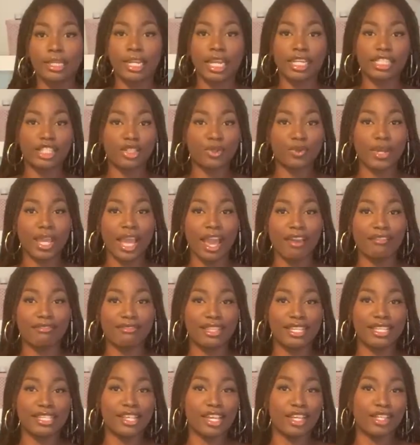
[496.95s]
Next we have
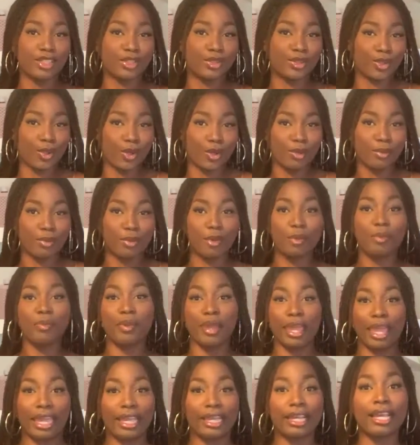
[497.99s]
this adorable
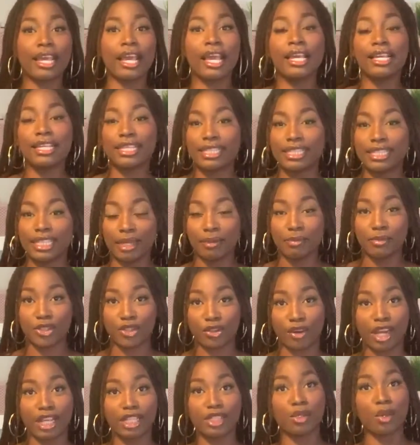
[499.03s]
pink slip
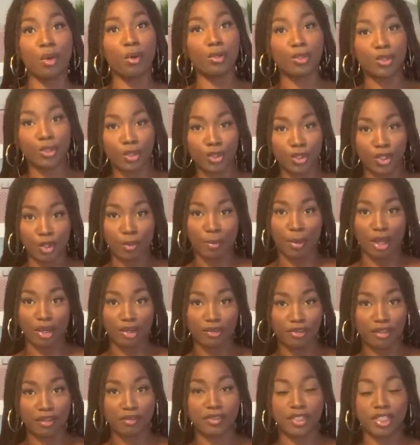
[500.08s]
dress, also
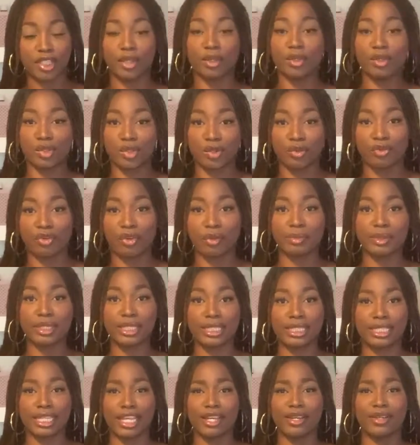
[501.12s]
£2.50, also from
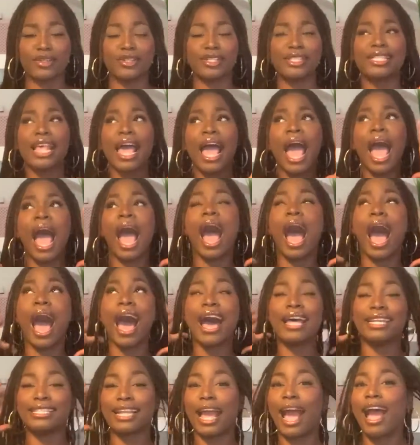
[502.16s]
Steels,
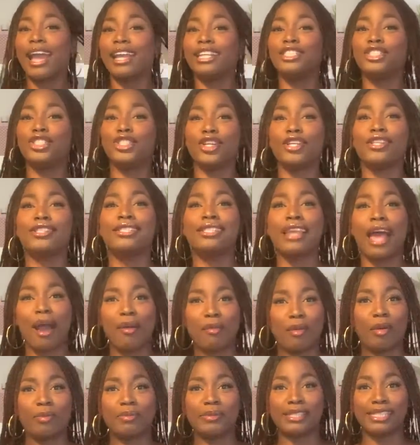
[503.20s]
and I just
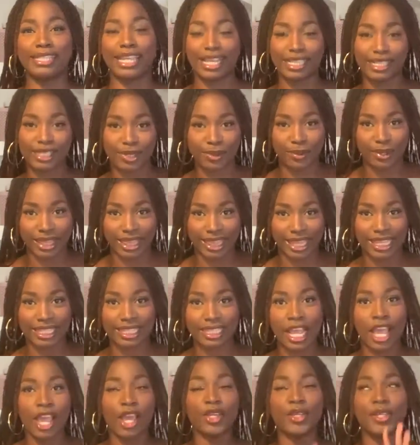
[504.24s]
am obsessed with this.
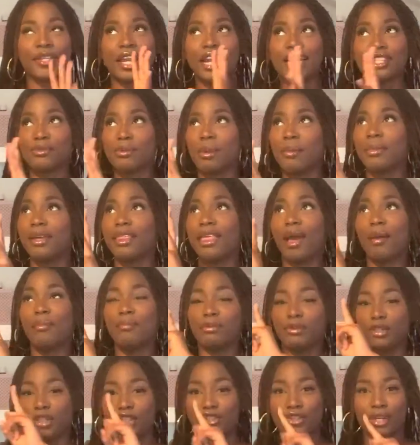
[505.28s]
You guys remember that
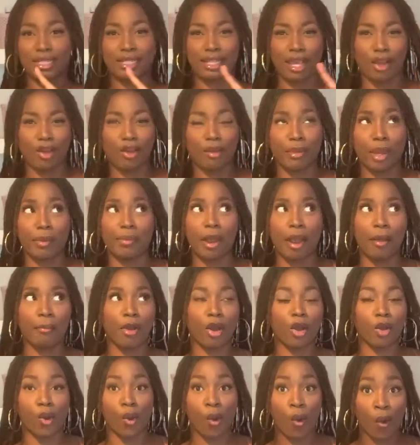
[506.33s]
blue dress that got in my
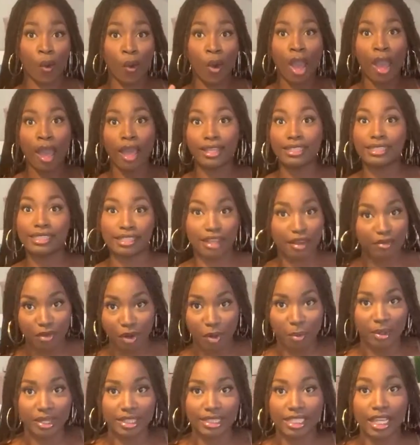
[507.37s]
Primark haul several
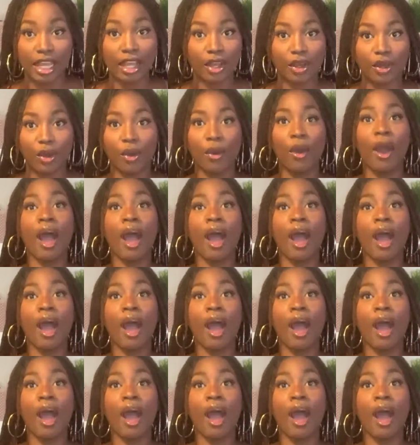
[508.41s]
months ago?